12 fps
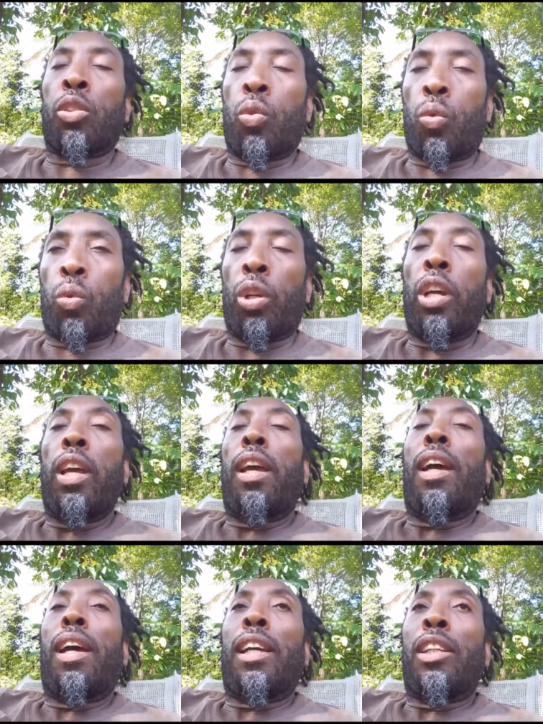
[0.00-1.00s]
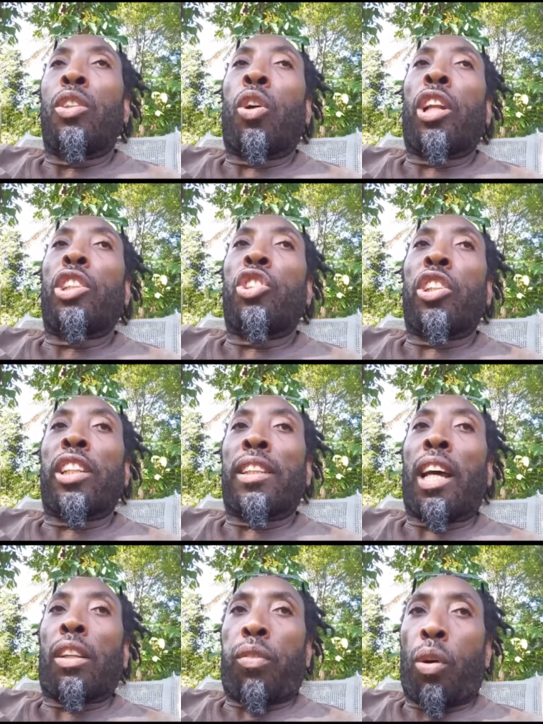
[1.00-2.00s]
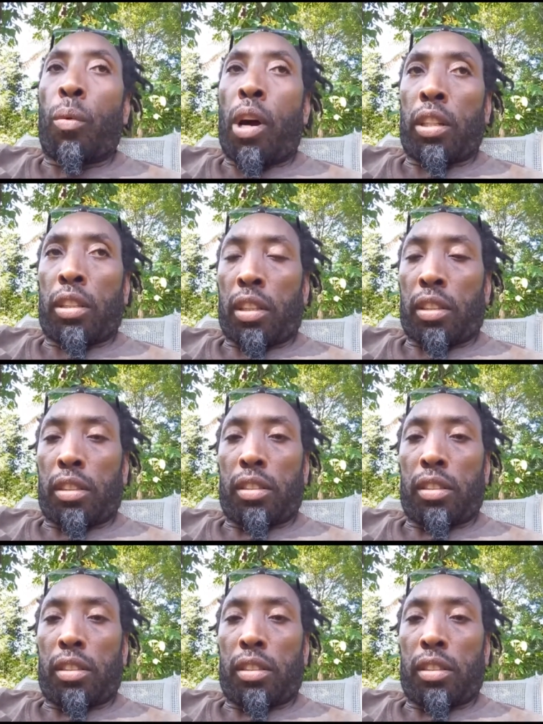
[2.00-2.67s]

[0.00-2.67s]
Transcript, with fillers: cool. You're gonna drink that for water.